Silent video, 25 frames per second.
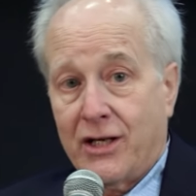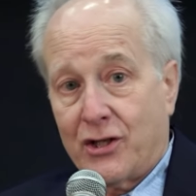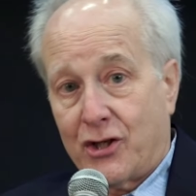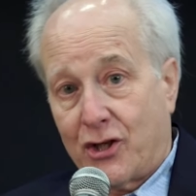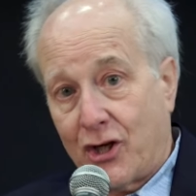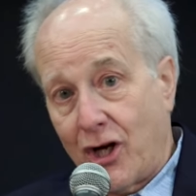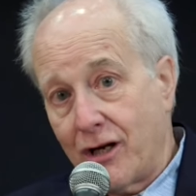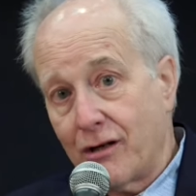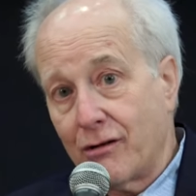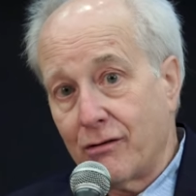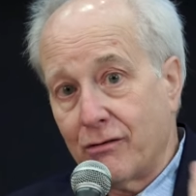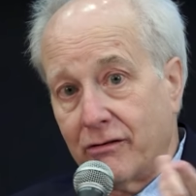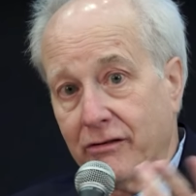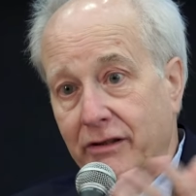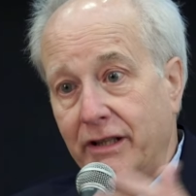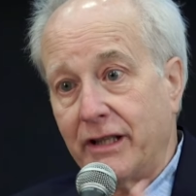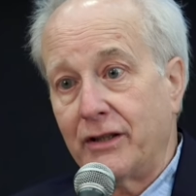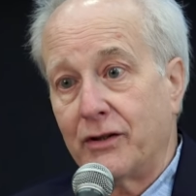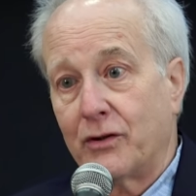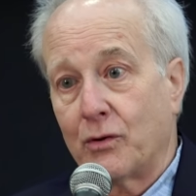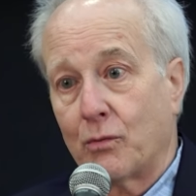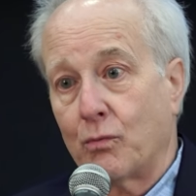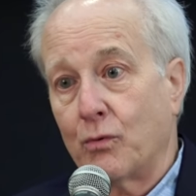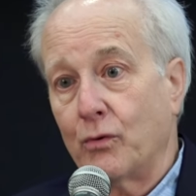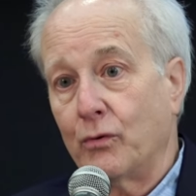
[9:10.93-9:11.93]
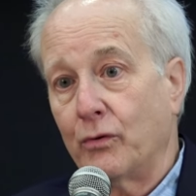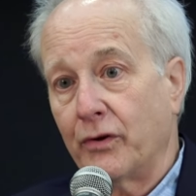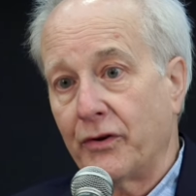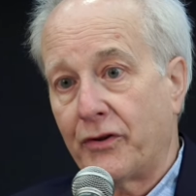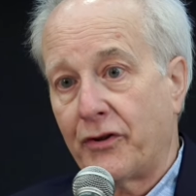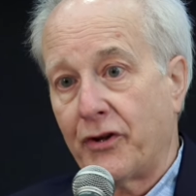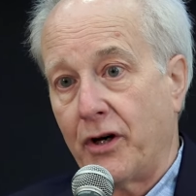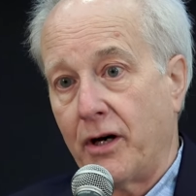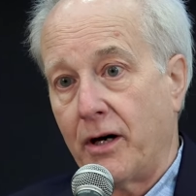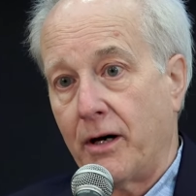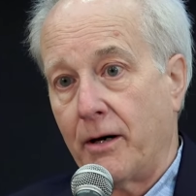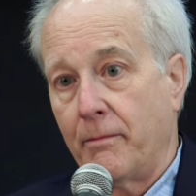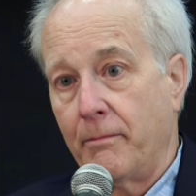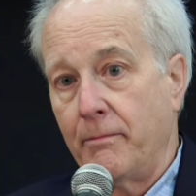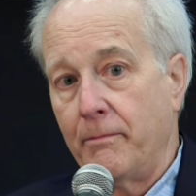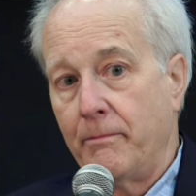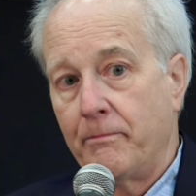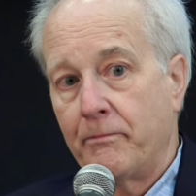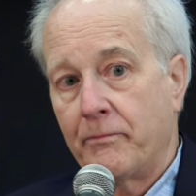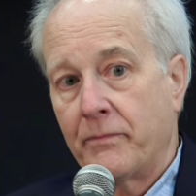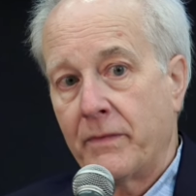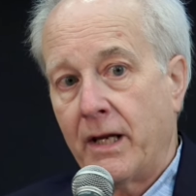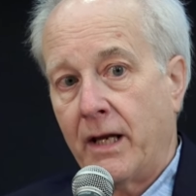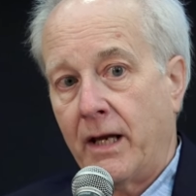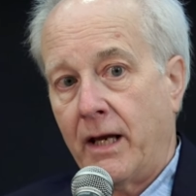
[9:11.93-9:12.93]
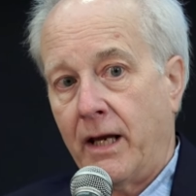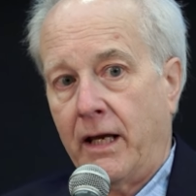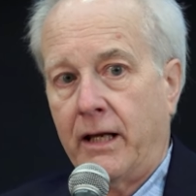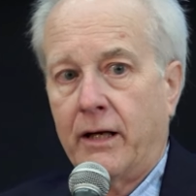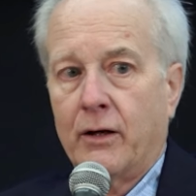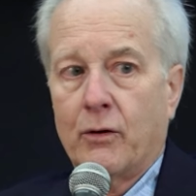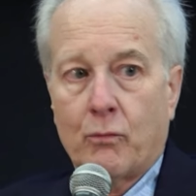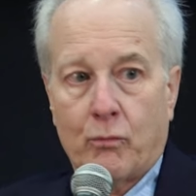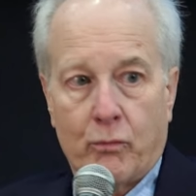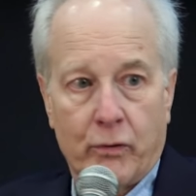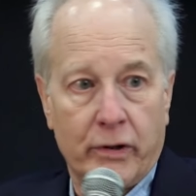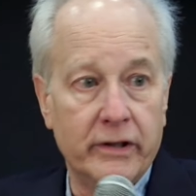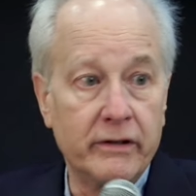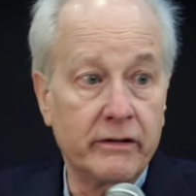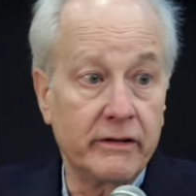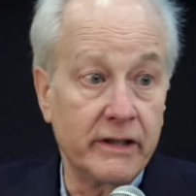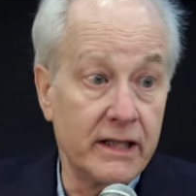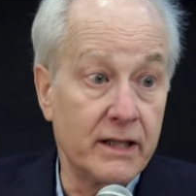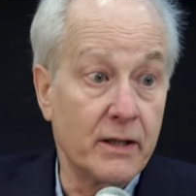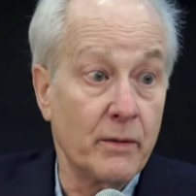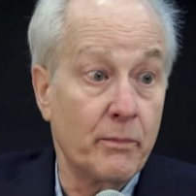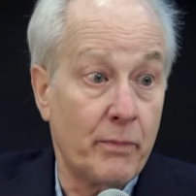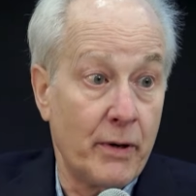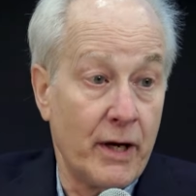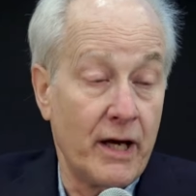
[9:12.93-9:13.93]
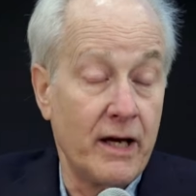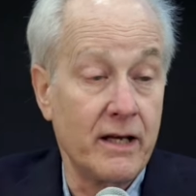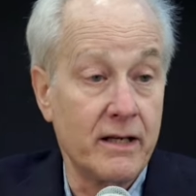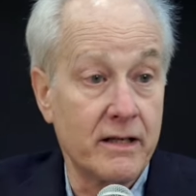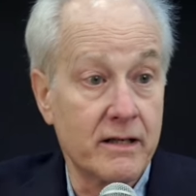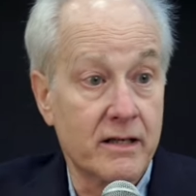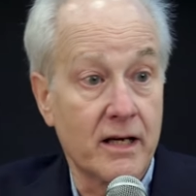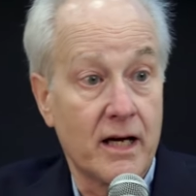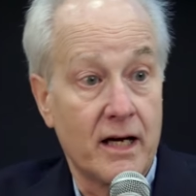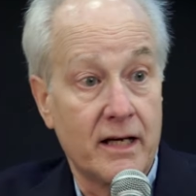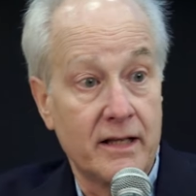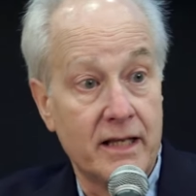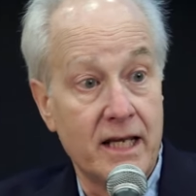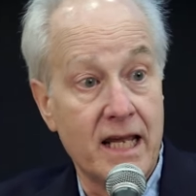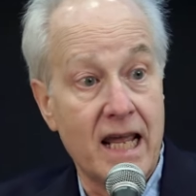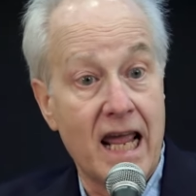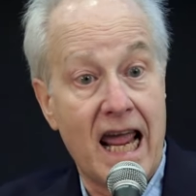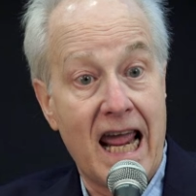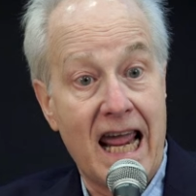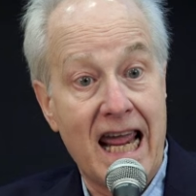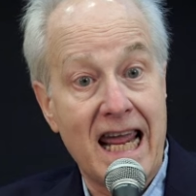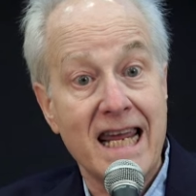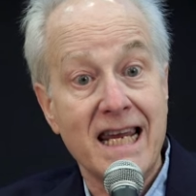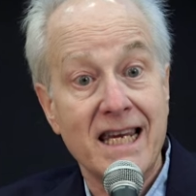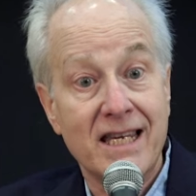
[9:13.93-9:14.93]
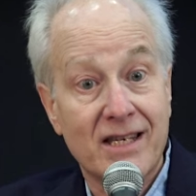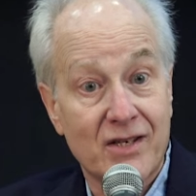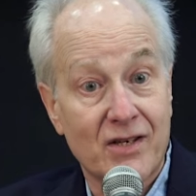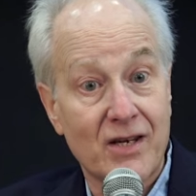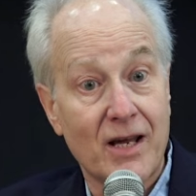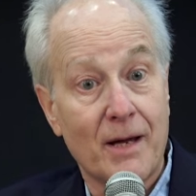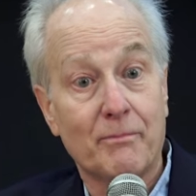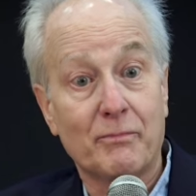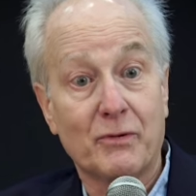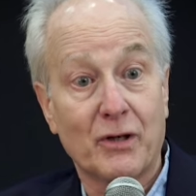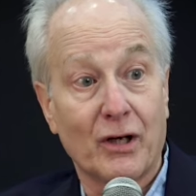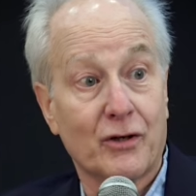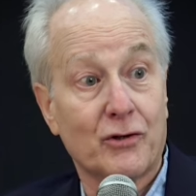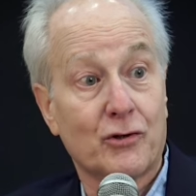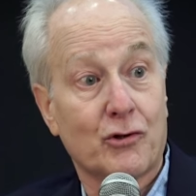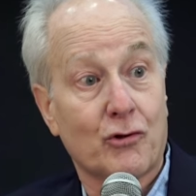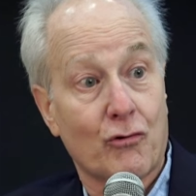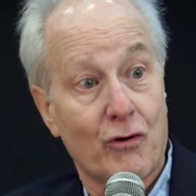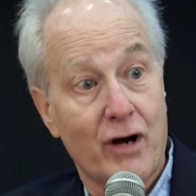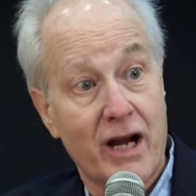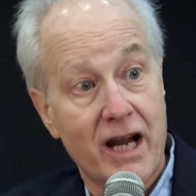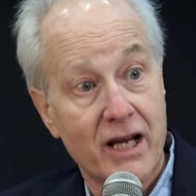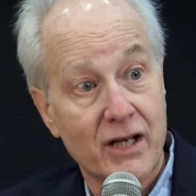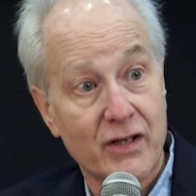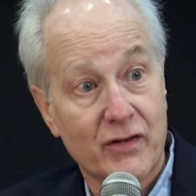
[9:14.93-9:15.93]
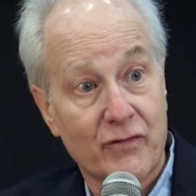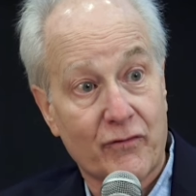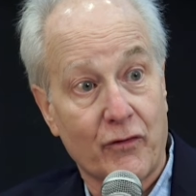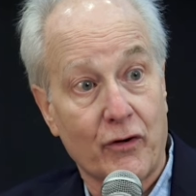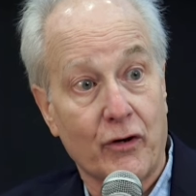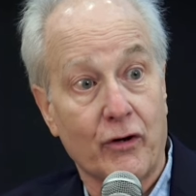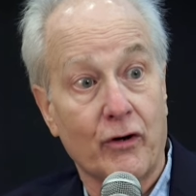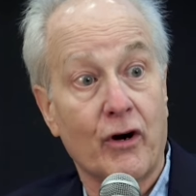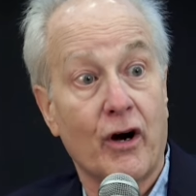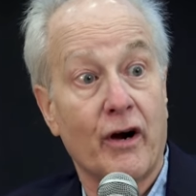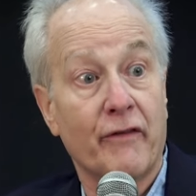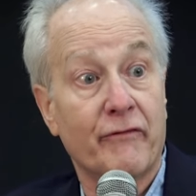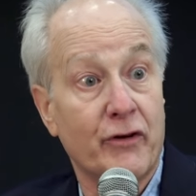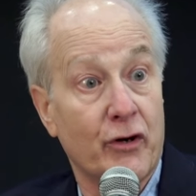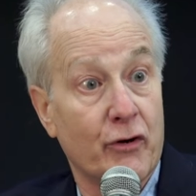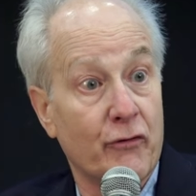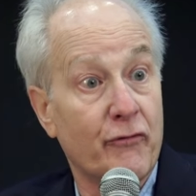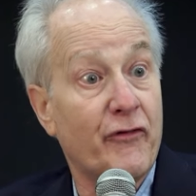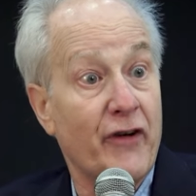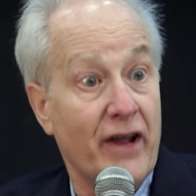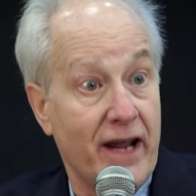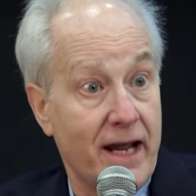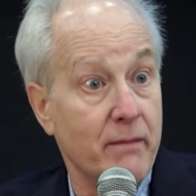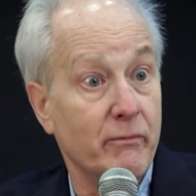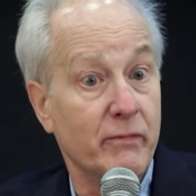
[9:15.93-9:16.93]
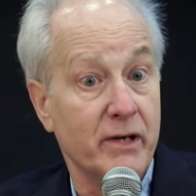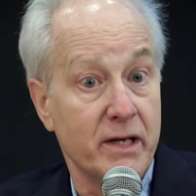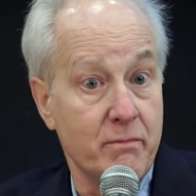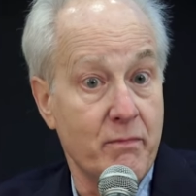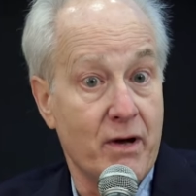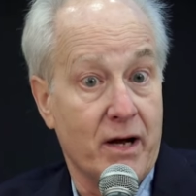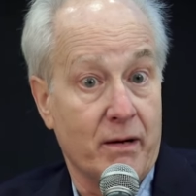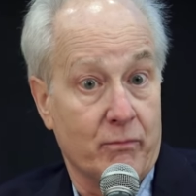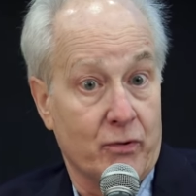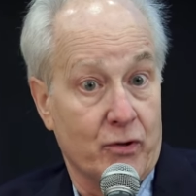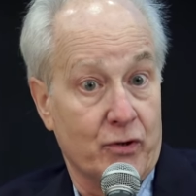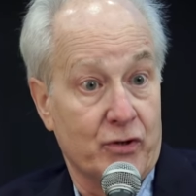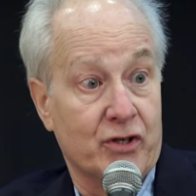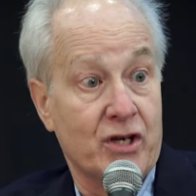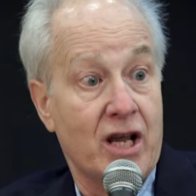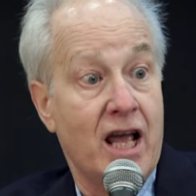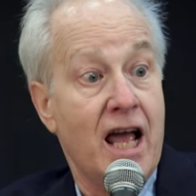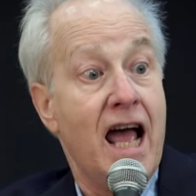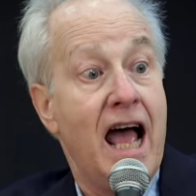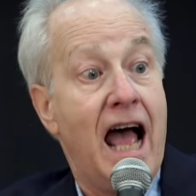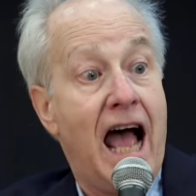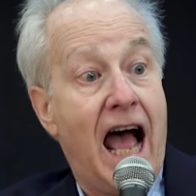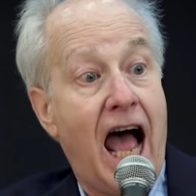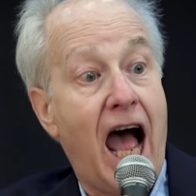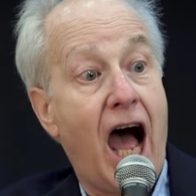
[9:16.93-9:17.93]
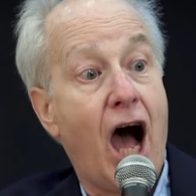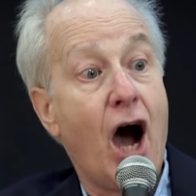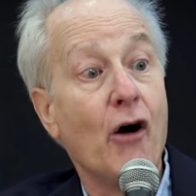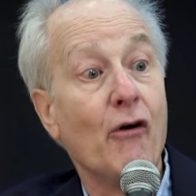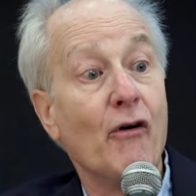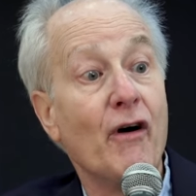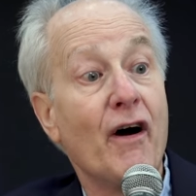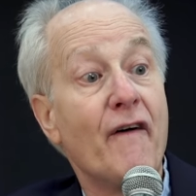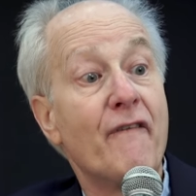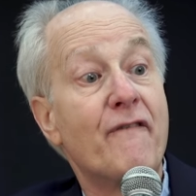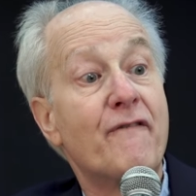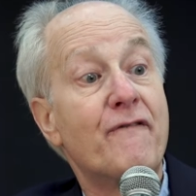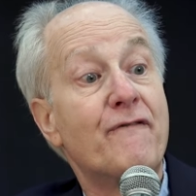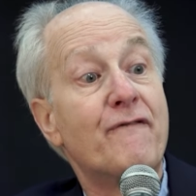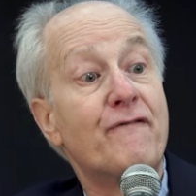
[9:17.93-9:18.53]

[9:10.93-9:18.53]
Generally, the rule of thumb, and it really depends on the aseptic transfer of your family members, how